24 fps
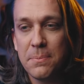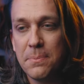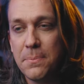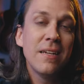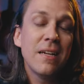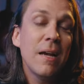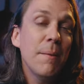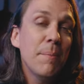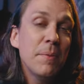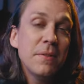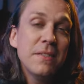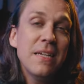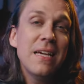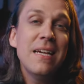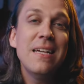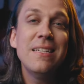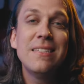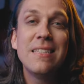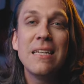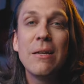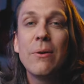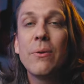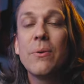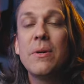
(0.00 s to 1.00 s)
A couple days,
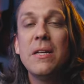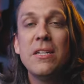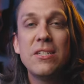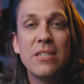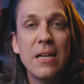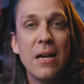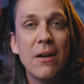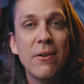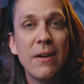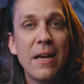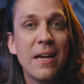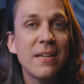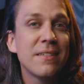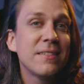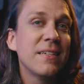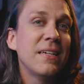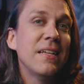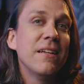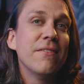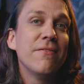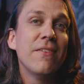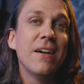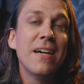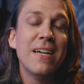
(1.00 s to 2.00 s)
they would reach out
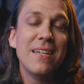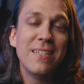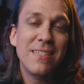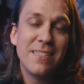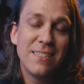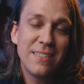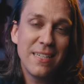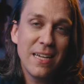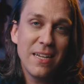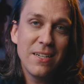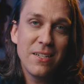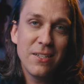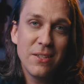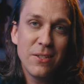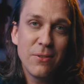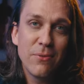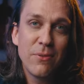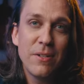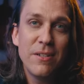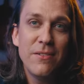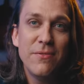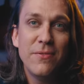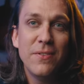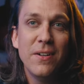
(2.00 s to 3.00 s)
asking if I had sent the
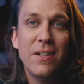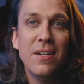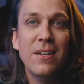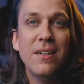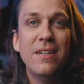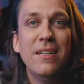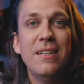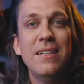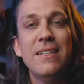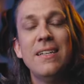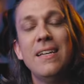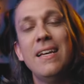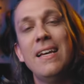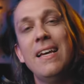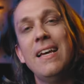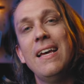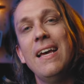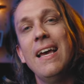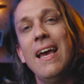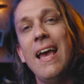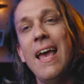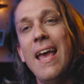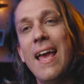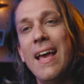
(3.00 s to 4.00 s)
refund.
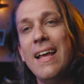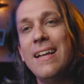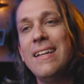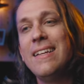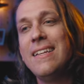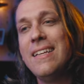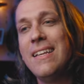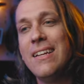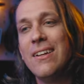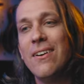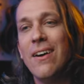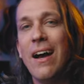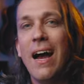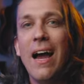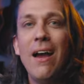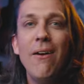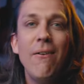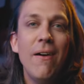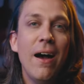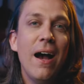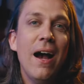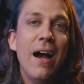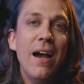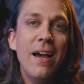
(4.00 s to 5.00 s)
And, you know, I,
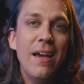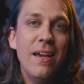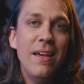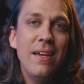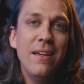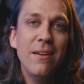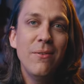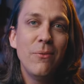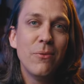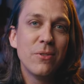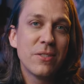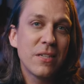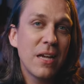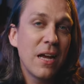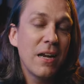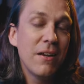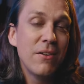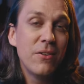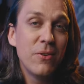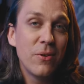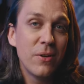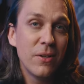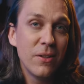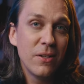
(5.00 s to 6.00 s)
I was kind of
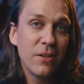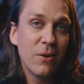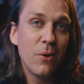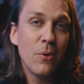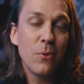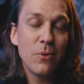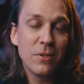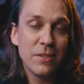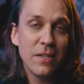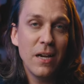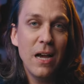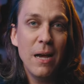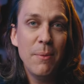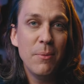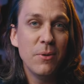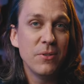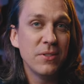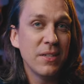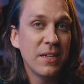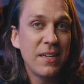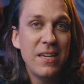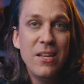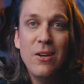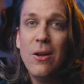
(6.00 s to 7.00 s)
during the whole time, I was
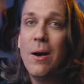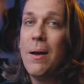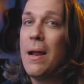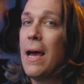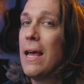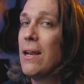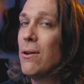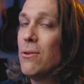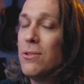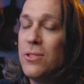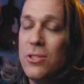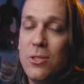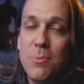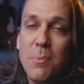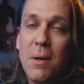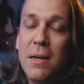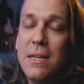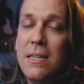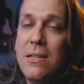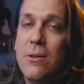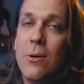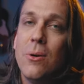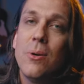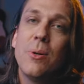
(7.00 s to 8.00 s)
like, you know, I don't do
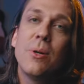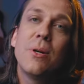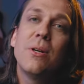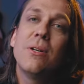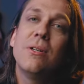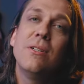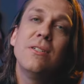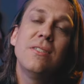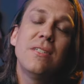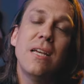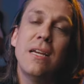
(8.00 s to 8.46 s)
money orders.